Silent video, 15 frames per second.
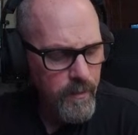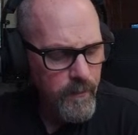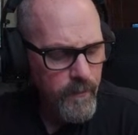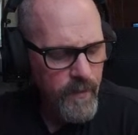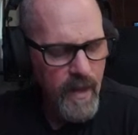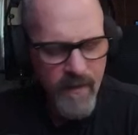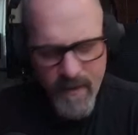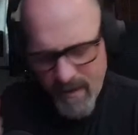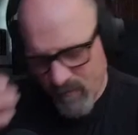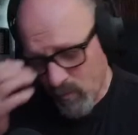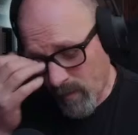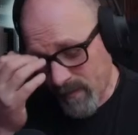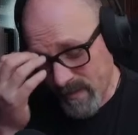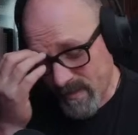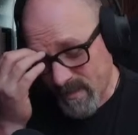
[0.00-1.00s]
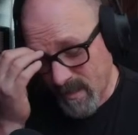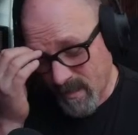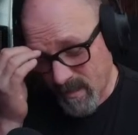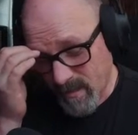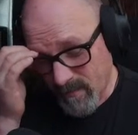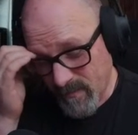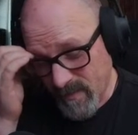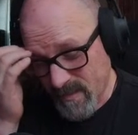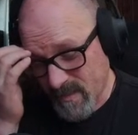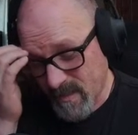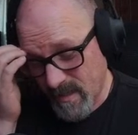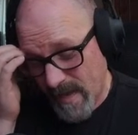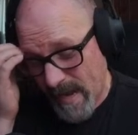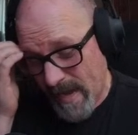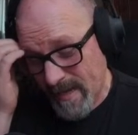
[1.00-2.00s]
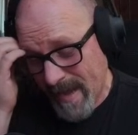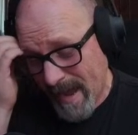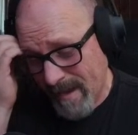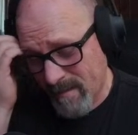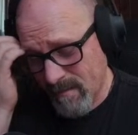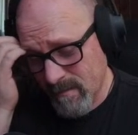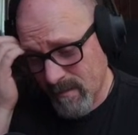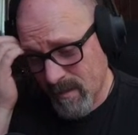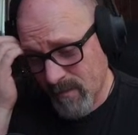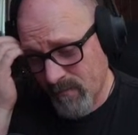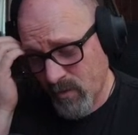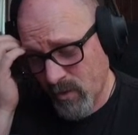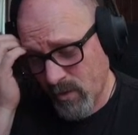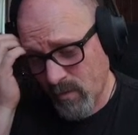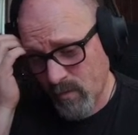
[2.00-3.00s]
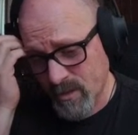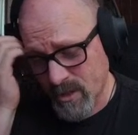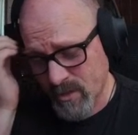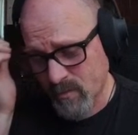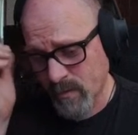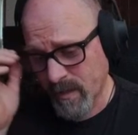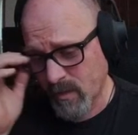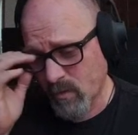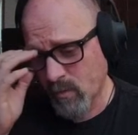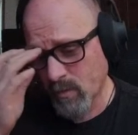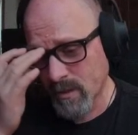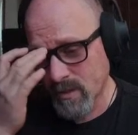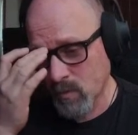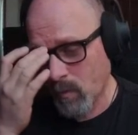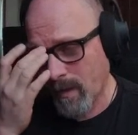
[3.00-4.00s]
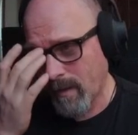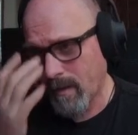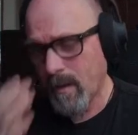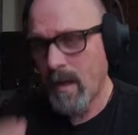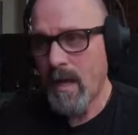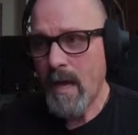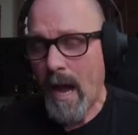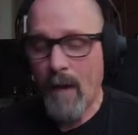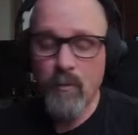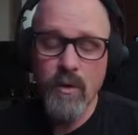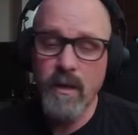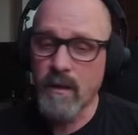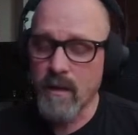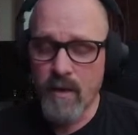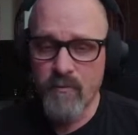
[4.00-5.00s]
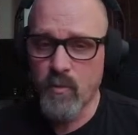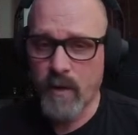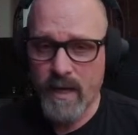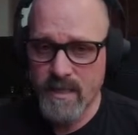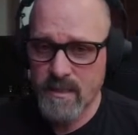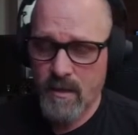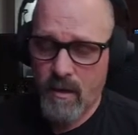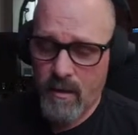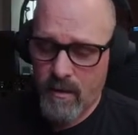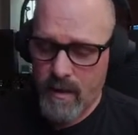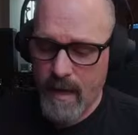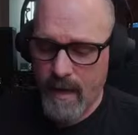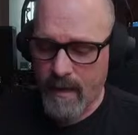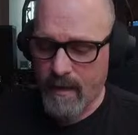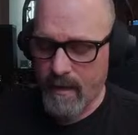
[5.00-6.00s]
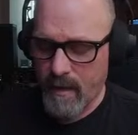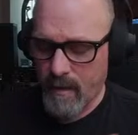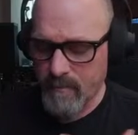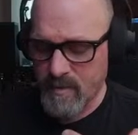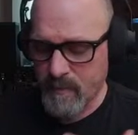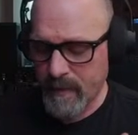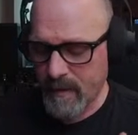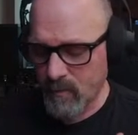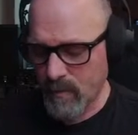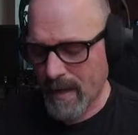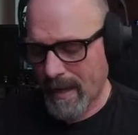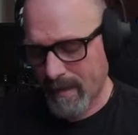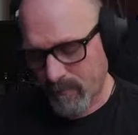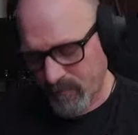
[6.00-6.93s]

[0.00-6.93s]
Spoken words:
Yeah, they have one that's an ADAT converter, which is really cool as well. I really loved what I saw, and speaking with Adam